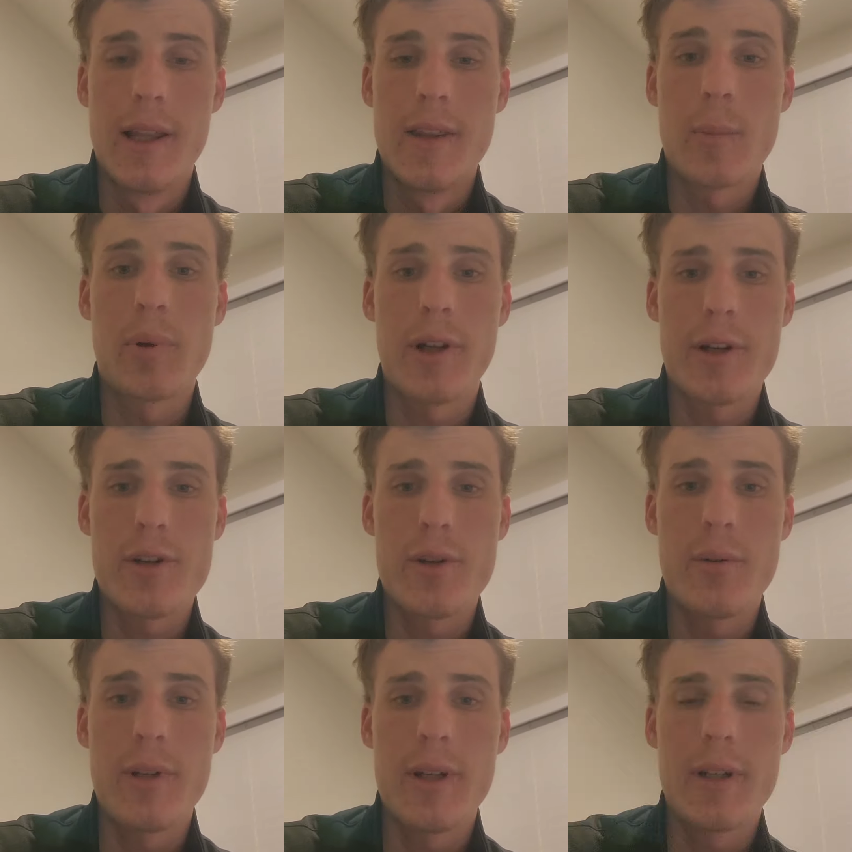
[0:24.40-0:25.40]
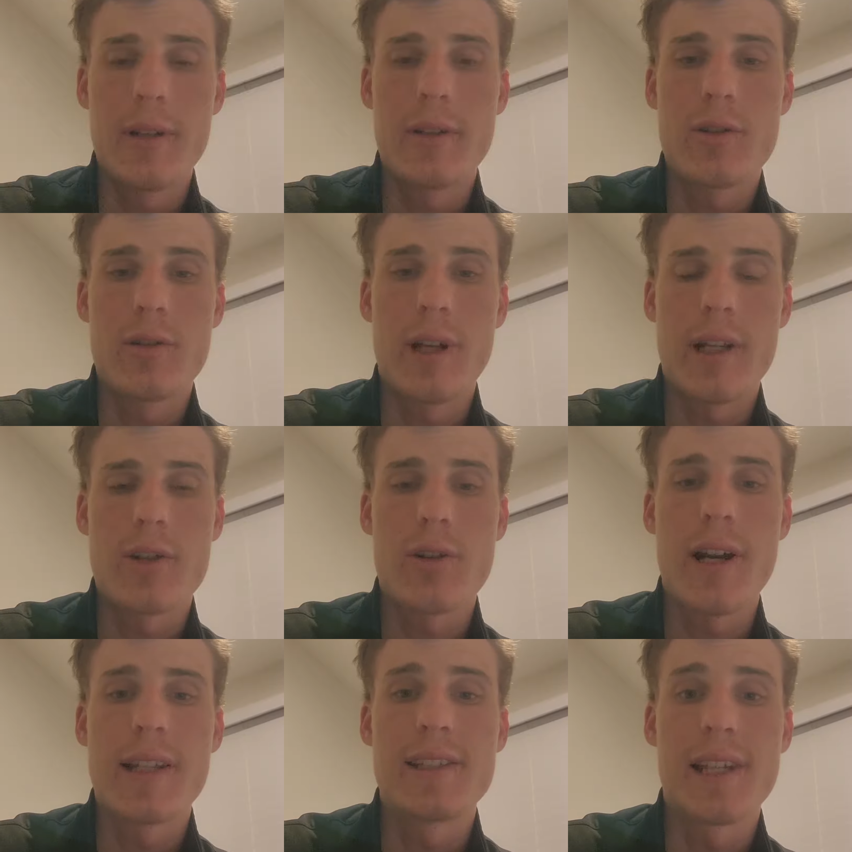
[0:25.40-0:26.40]
The Players Union has
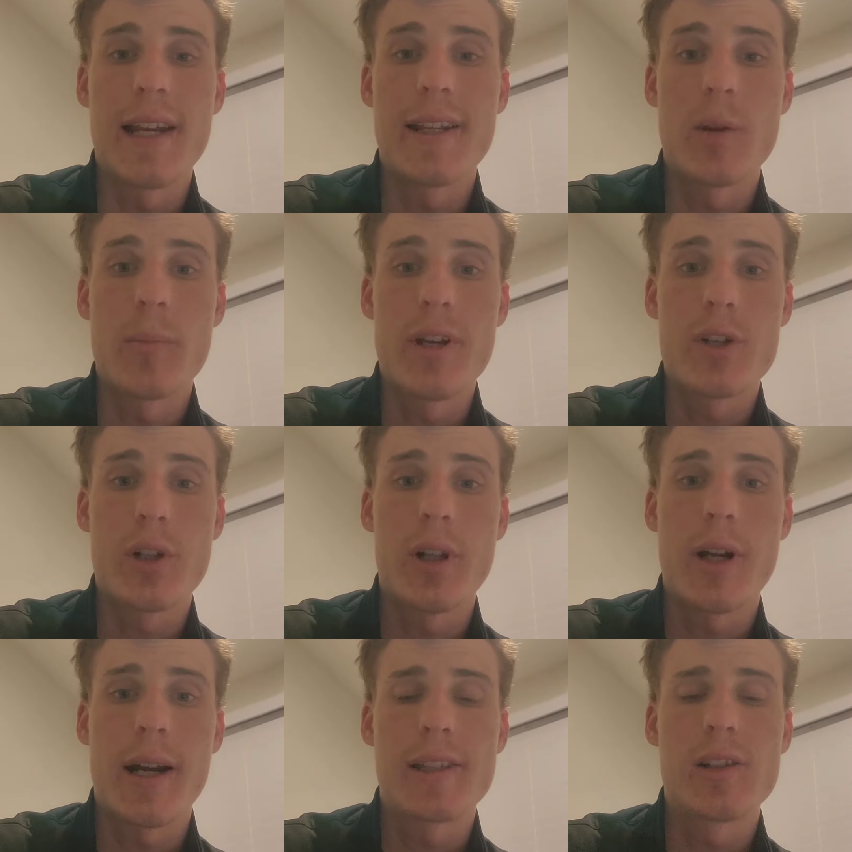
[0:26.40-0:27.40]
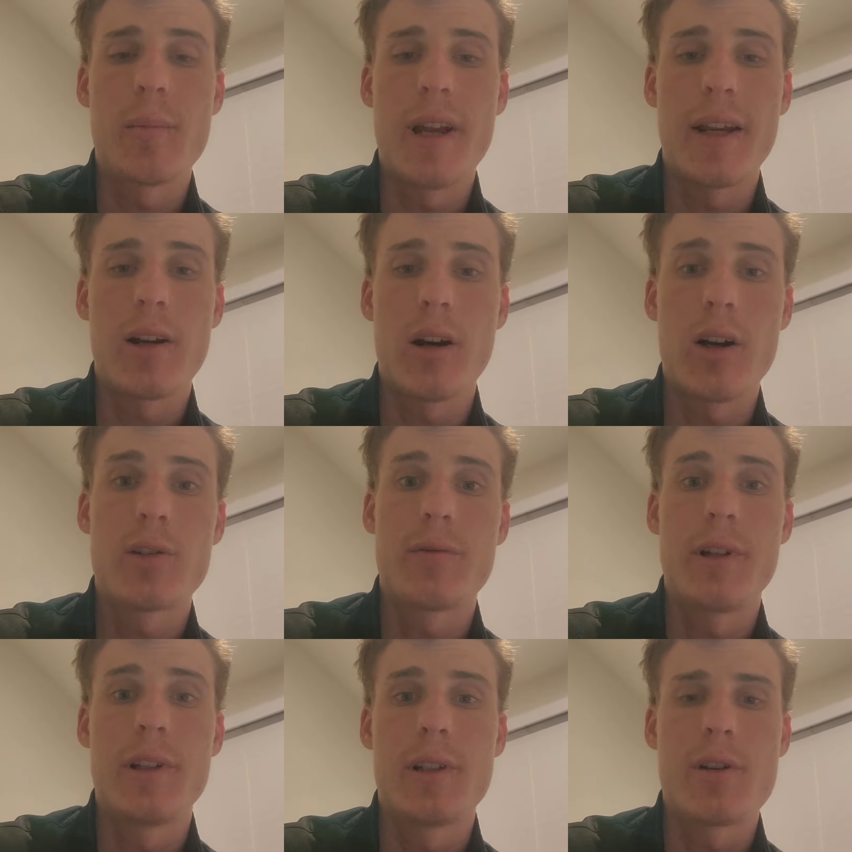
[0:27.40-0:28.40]
tried citing the pitch clock as the main cause for
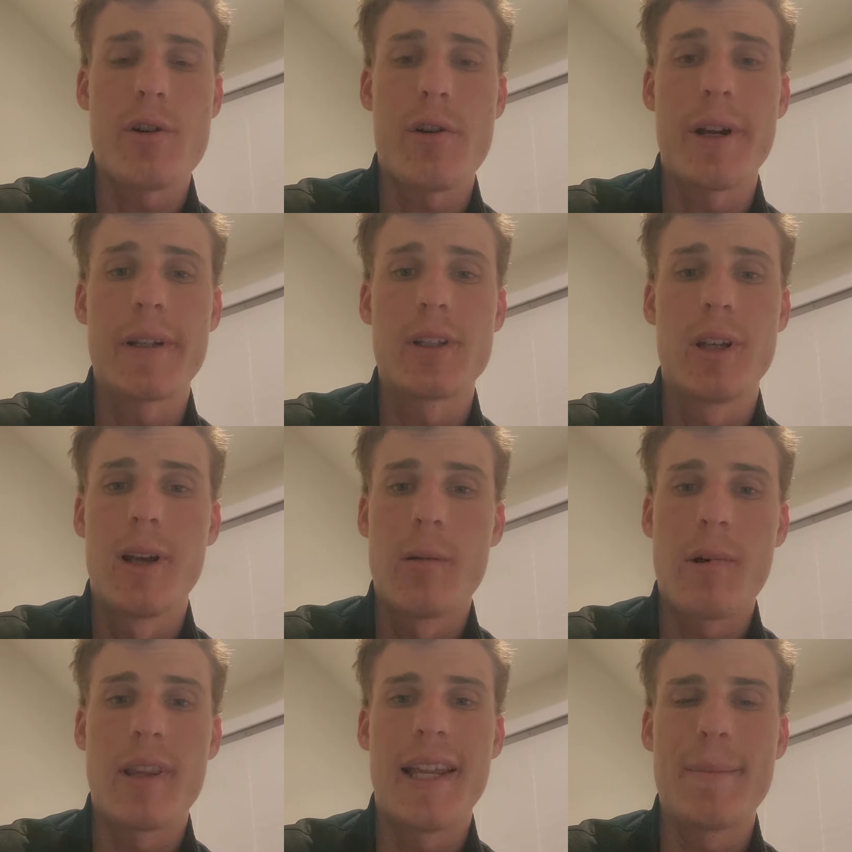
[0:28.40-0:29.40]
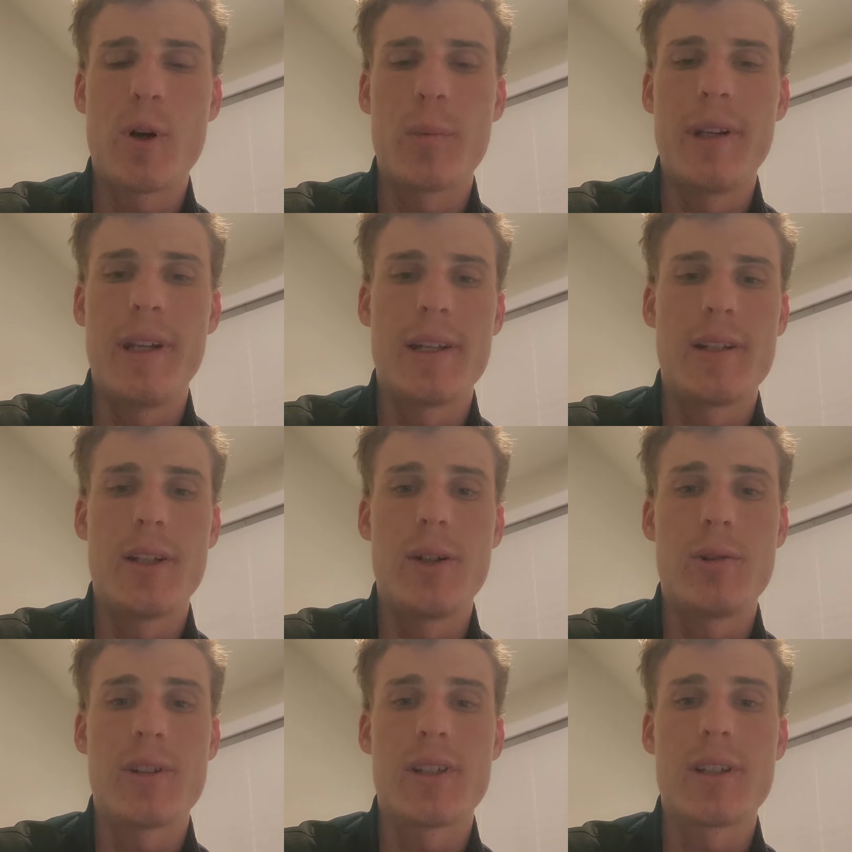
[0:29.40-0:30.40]
these injuries, while the MLB
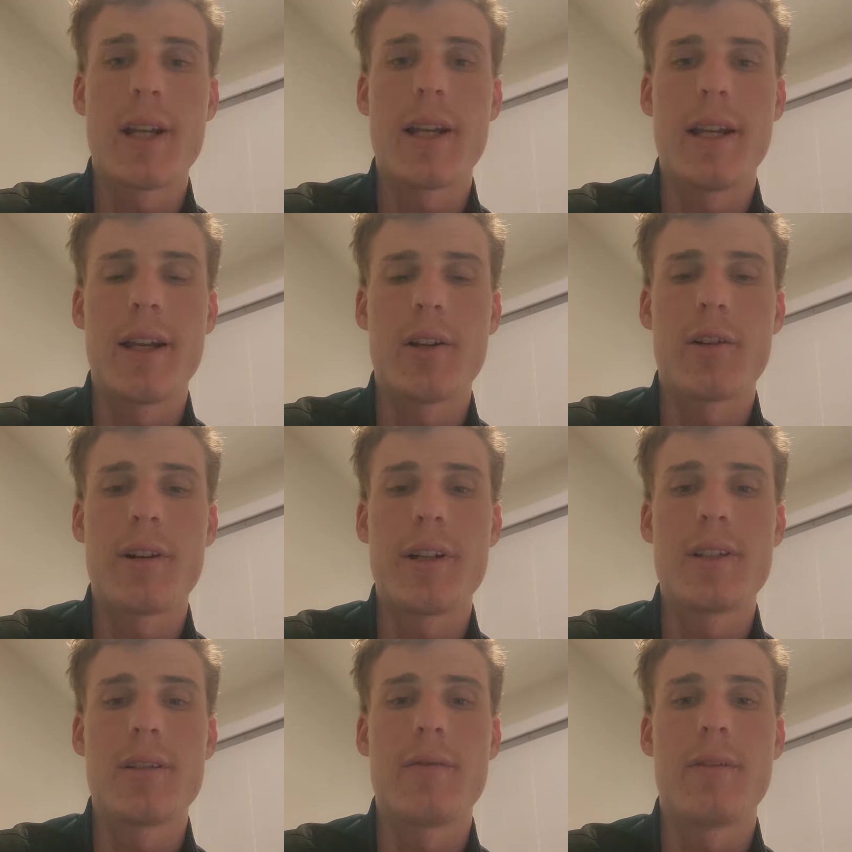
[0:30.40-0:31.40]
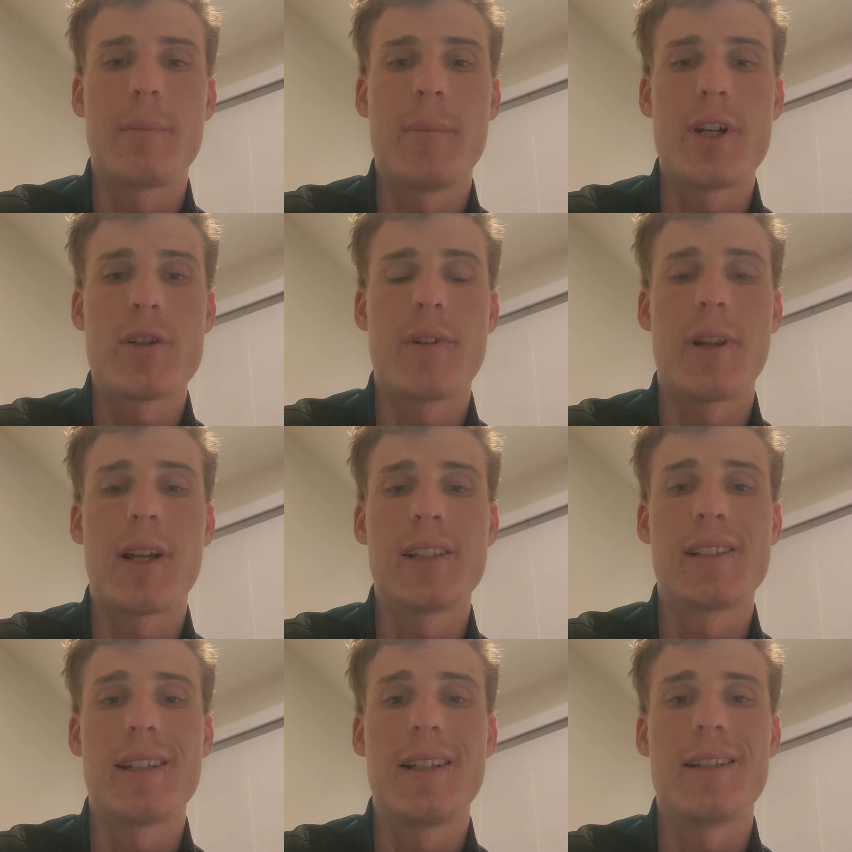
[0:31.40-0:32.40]
continues to cite increased pitch
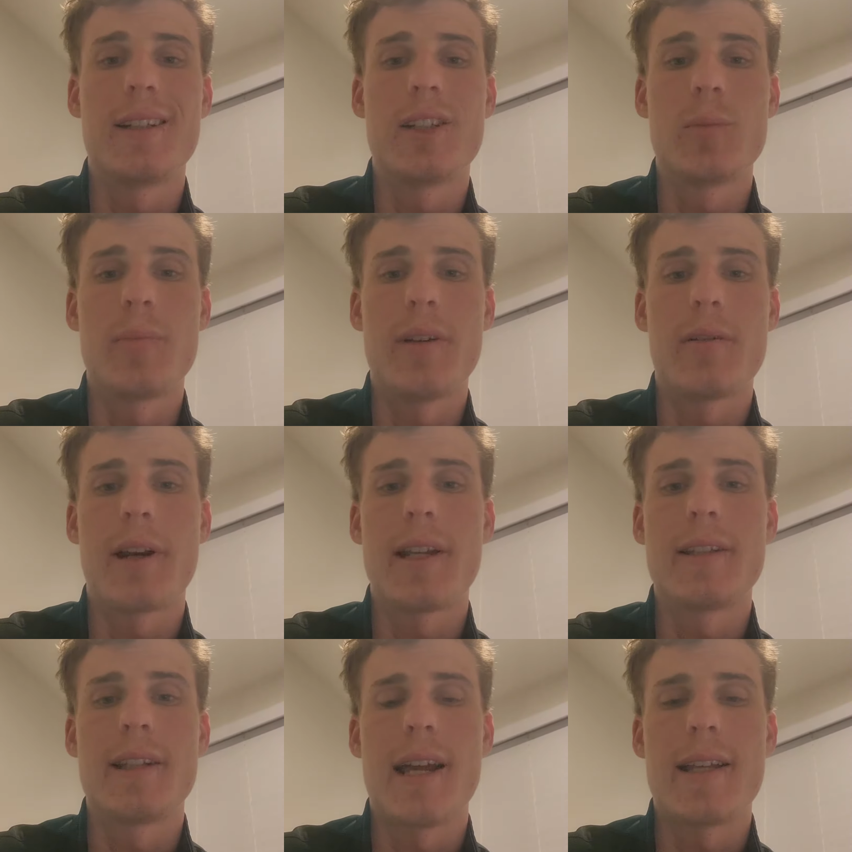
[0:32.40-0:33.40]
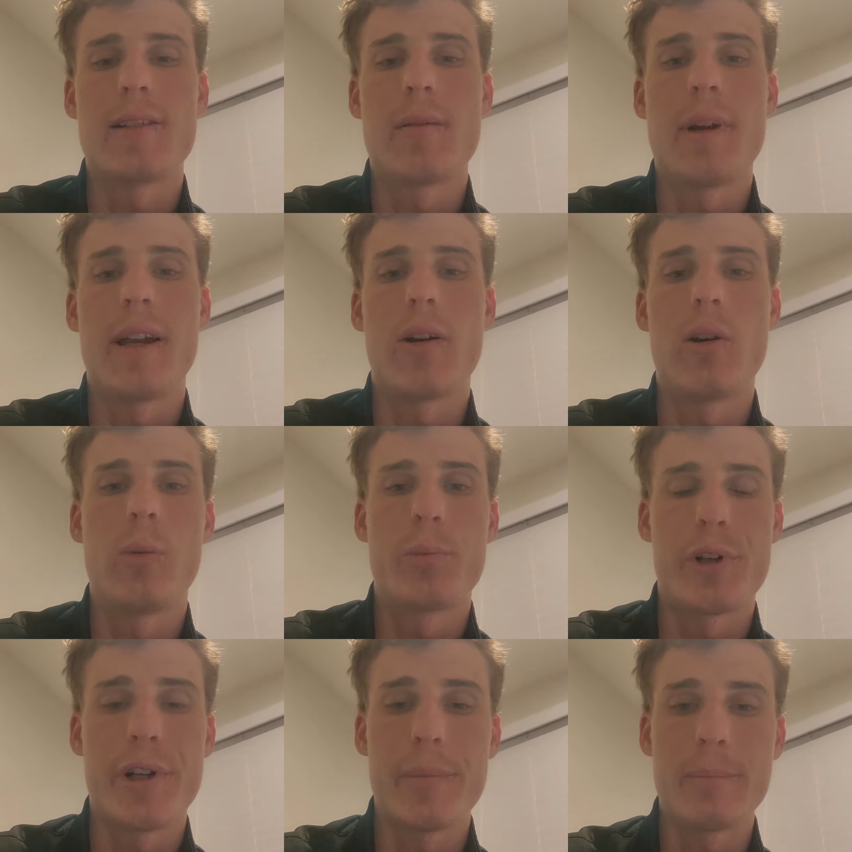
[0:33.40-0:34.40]
velocities and spin rates as the main
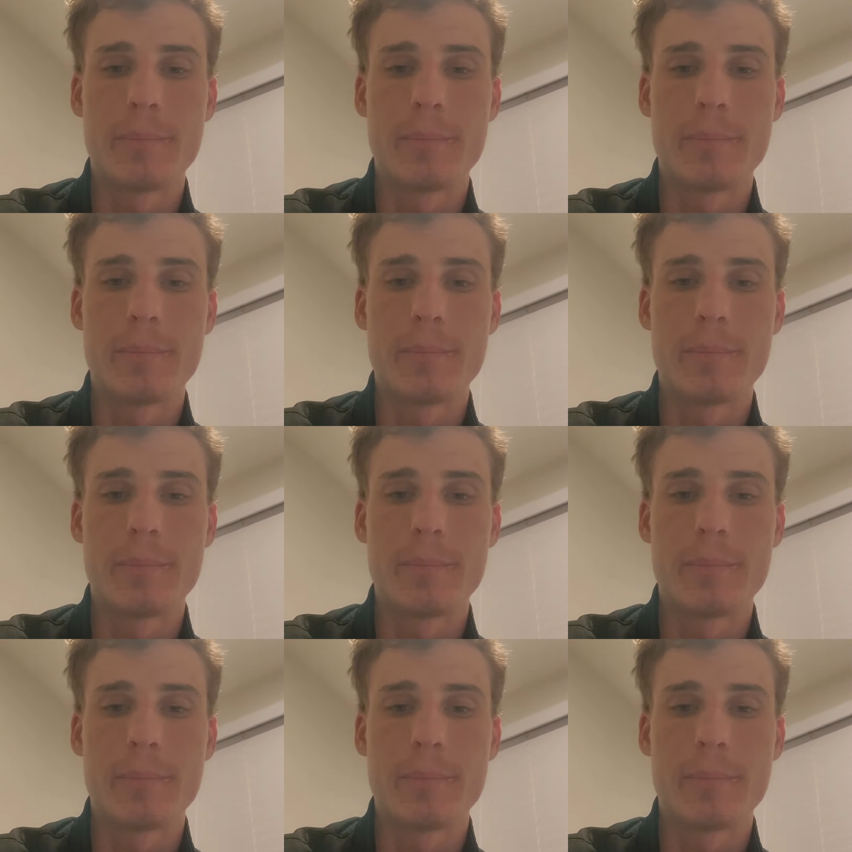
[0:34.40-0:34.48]
culprit.